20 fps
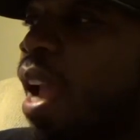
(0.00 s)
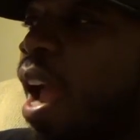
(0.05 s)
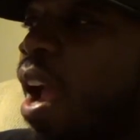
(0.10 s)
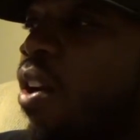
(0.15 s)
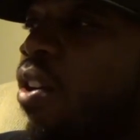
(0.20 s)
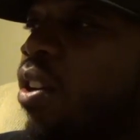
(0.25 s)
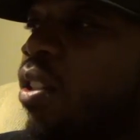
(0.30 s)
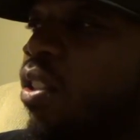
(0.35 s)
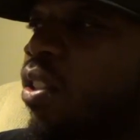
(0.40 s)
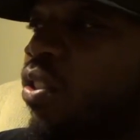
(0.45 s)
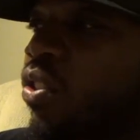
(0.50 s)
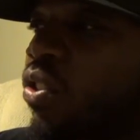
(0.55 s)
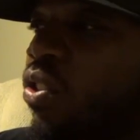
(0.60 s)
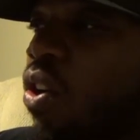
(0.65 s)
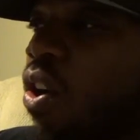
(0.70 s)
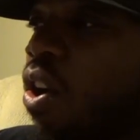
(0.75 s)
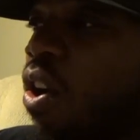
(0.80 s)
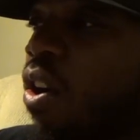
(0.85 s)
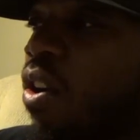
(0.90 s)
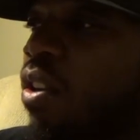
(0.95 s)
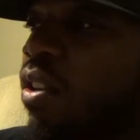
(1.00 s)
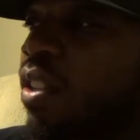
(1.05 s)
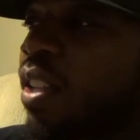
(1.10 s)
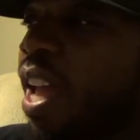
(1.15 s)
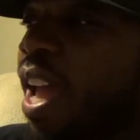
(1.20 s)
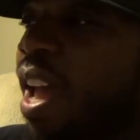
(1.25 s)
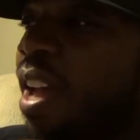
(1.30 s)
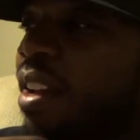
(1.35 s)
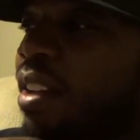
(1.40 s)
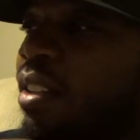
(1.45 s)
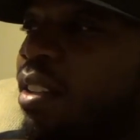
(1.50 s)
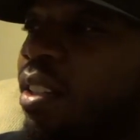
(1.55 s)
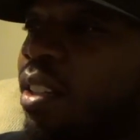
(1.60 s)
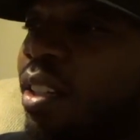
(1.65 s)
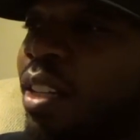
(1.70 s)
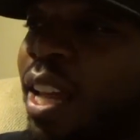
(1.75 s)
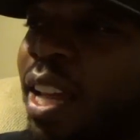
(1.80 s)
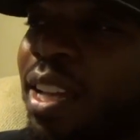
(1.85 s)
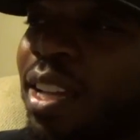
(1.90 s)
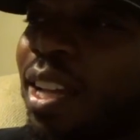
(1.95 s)
I heard the song. They had a
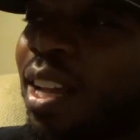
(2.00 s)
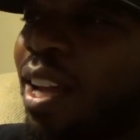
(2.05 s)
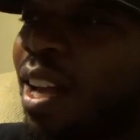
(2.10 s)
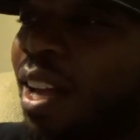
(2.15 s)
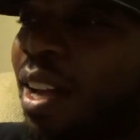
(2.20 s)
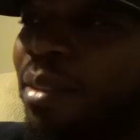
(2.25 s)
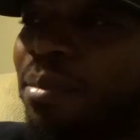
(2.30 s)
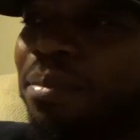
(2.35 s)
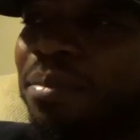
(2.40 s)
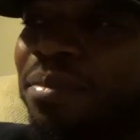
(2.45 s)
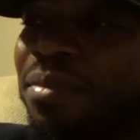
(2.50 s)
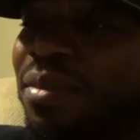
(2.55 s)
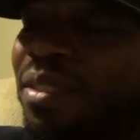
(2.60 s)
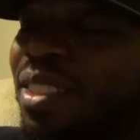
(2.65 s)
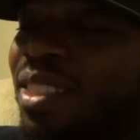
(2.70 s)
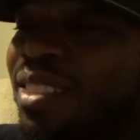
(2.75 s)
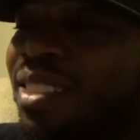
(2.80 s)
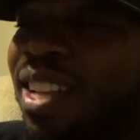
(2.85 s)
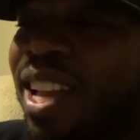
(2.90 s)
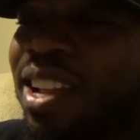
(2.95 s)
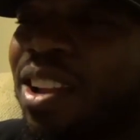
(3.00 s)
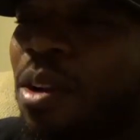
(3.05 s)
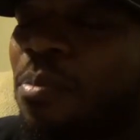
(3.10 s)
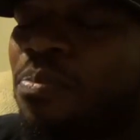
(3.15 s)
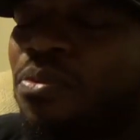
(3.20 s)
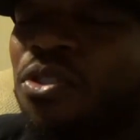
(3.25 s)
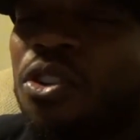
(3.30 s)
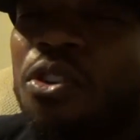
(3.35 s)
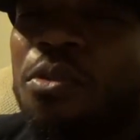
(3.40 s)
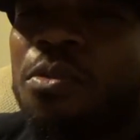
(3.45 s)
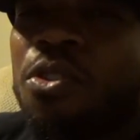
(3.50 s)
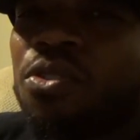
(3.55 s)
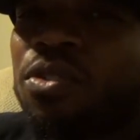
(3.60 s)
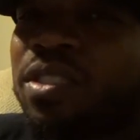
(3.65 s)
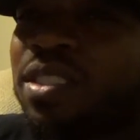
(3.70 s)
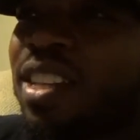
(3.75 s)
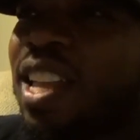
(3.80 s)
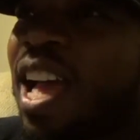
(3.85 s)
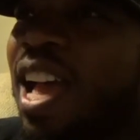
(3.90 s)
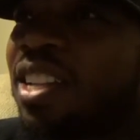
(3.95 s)
look like uh, it's like a promo
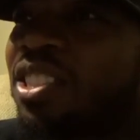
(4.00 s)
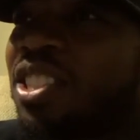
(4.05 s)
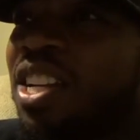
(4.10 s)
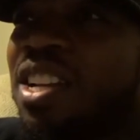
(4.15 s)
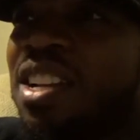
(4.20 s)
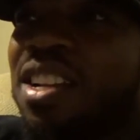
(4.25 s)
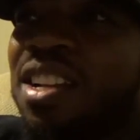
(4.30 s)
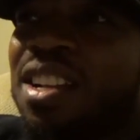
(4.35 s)
slash.